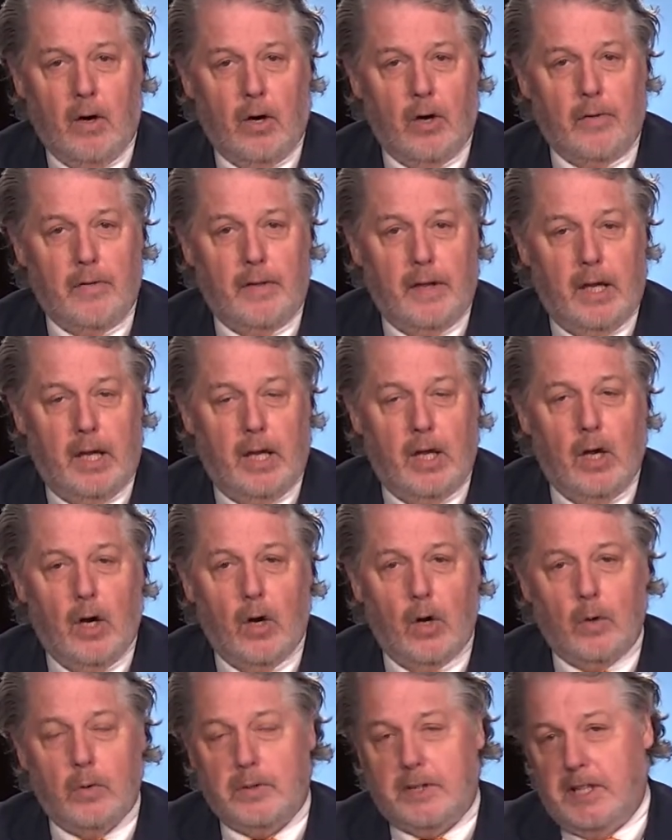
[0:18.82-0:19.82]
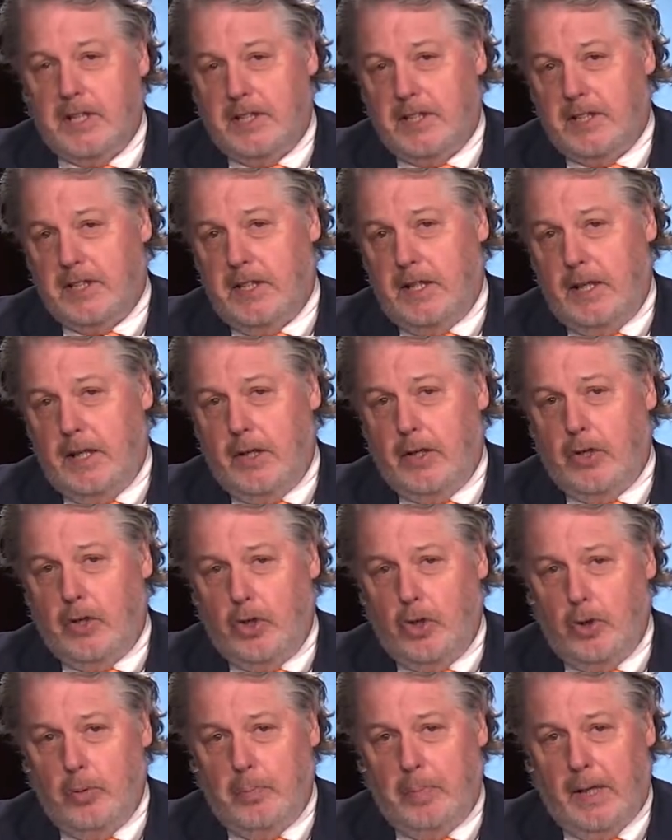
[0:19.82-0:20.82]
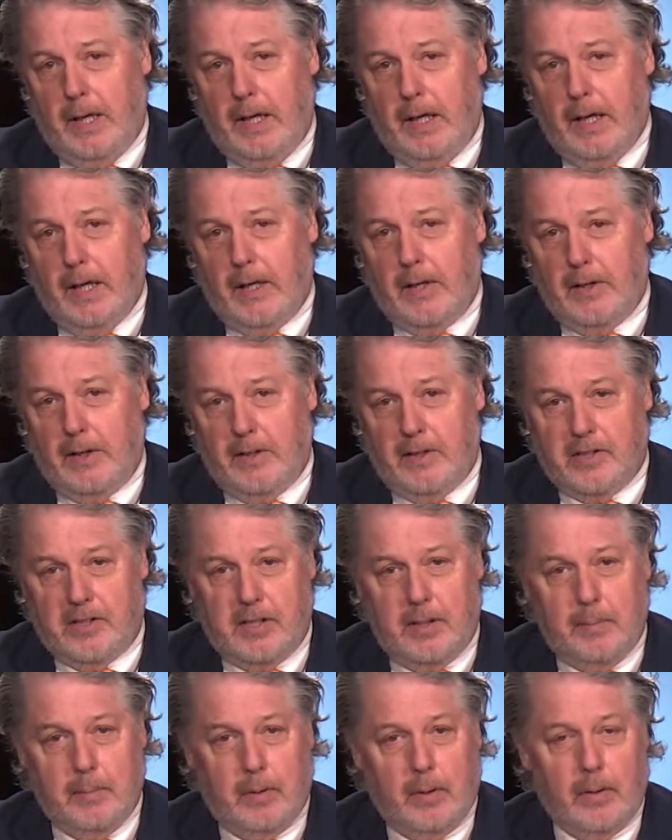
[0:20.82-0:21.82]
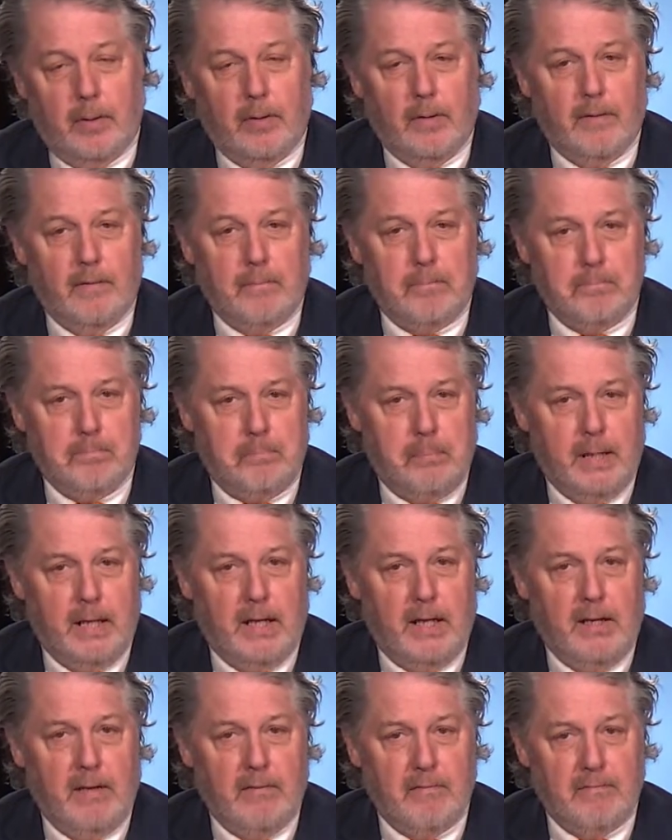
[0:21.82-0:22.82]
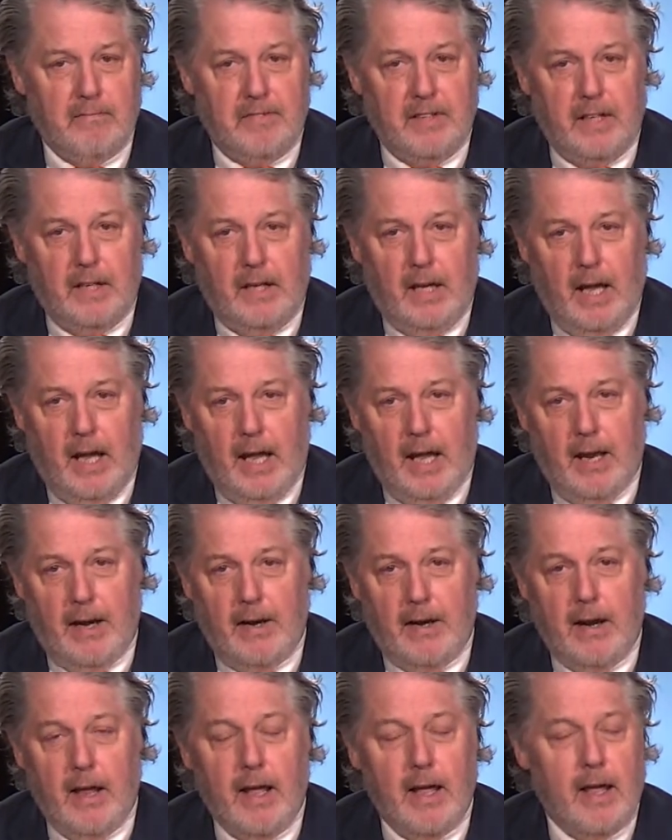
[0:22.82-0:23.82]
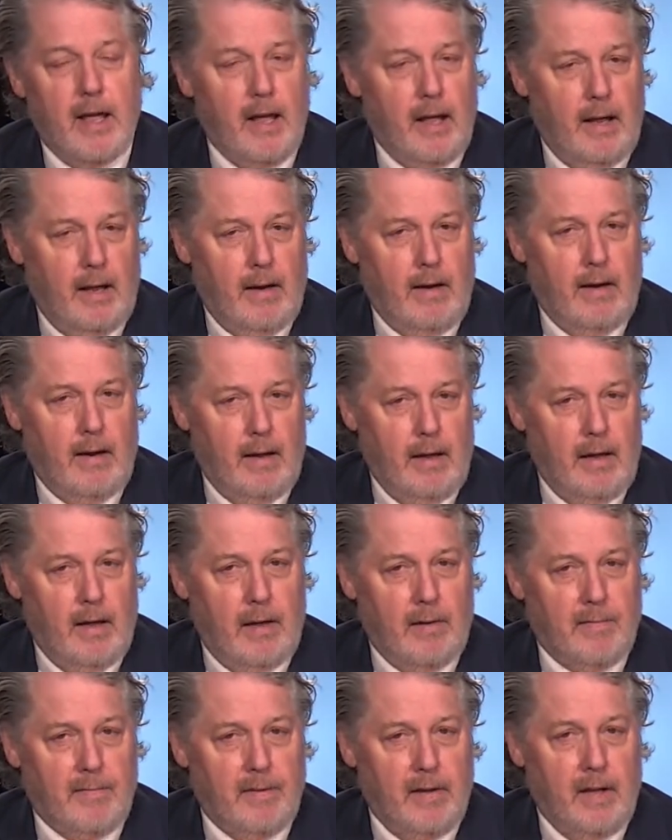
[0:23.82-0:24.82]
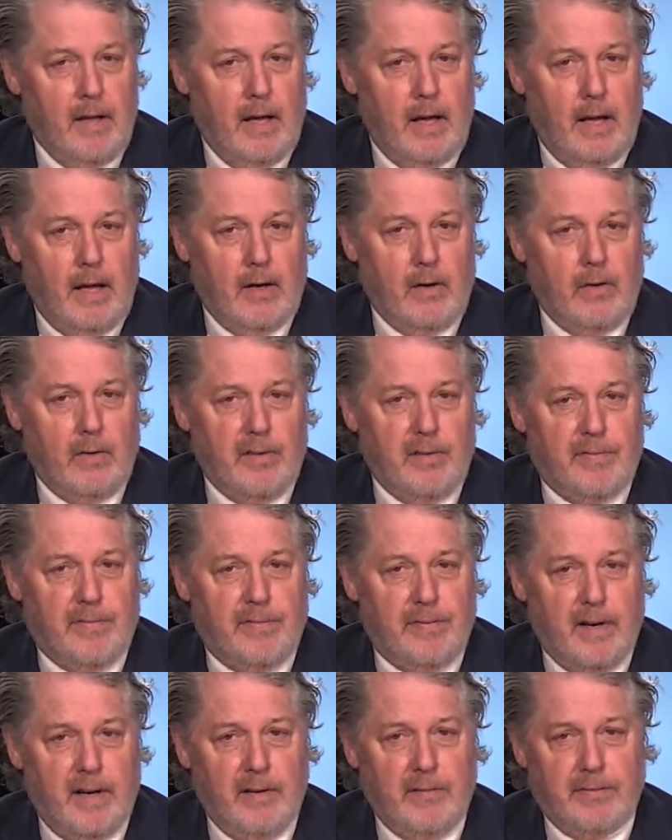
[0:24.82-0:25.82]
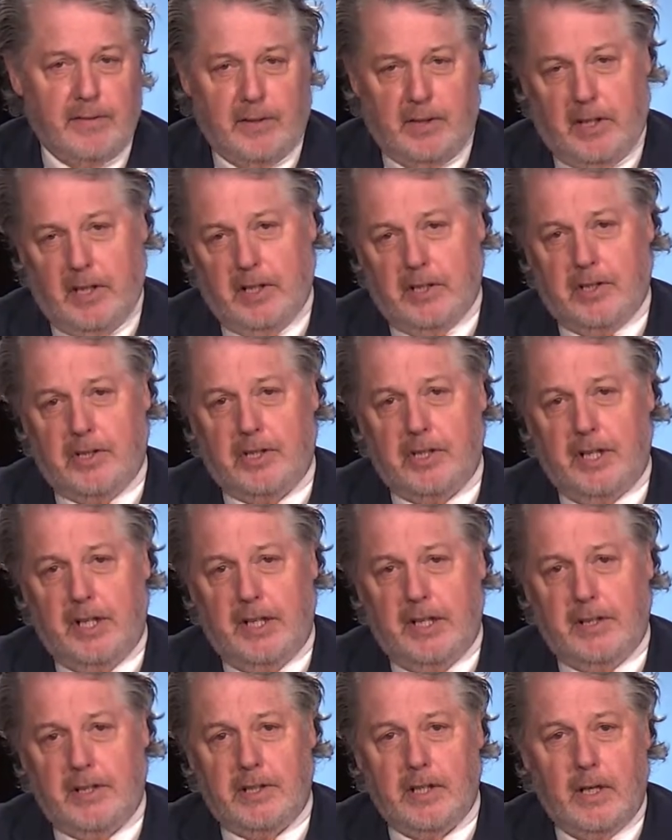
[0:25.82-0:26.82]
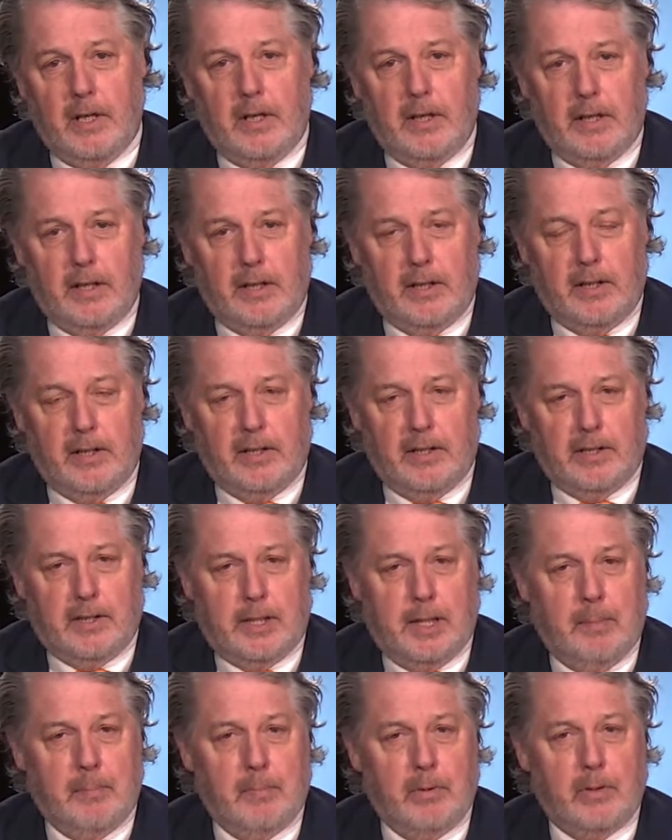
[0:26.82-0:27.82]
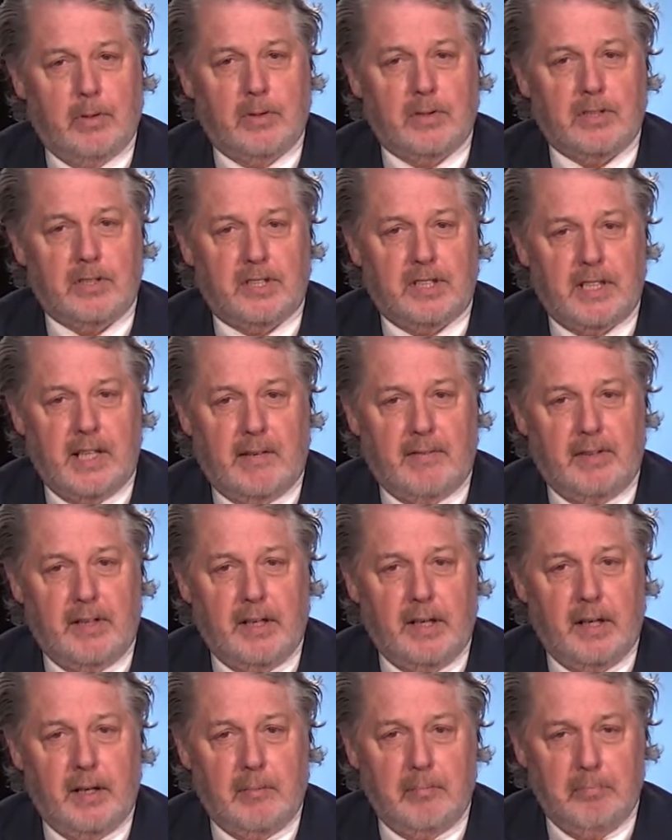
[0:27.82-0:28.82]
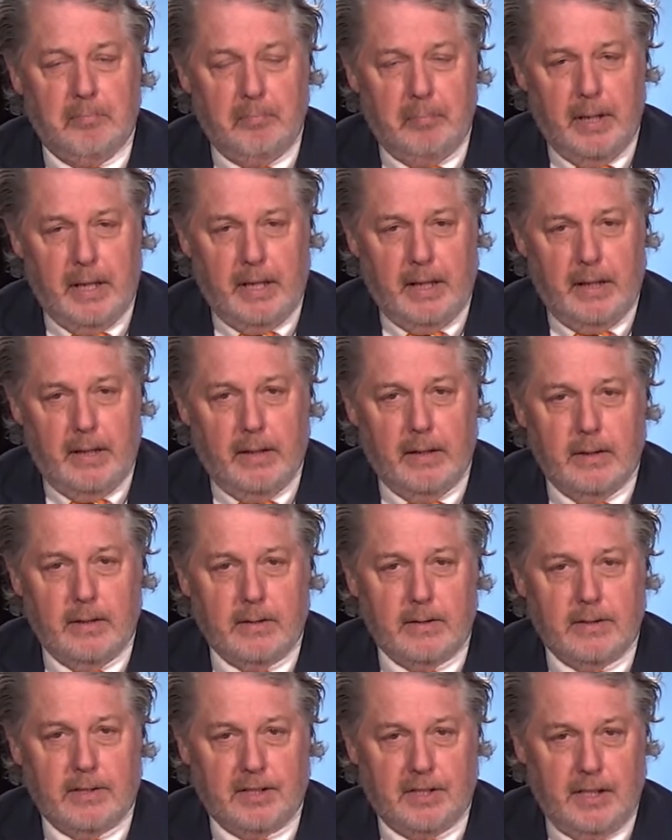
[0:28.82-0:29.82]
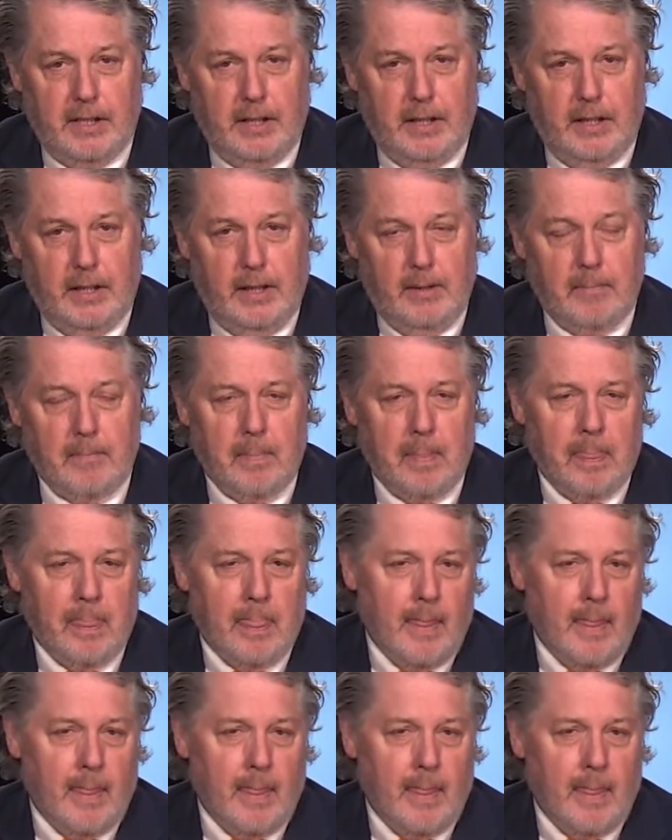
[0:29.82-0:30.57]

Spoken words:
on the OTCQB under the symbol BVNNF, and on the Frankfurt Exchange under the symbol 7BC.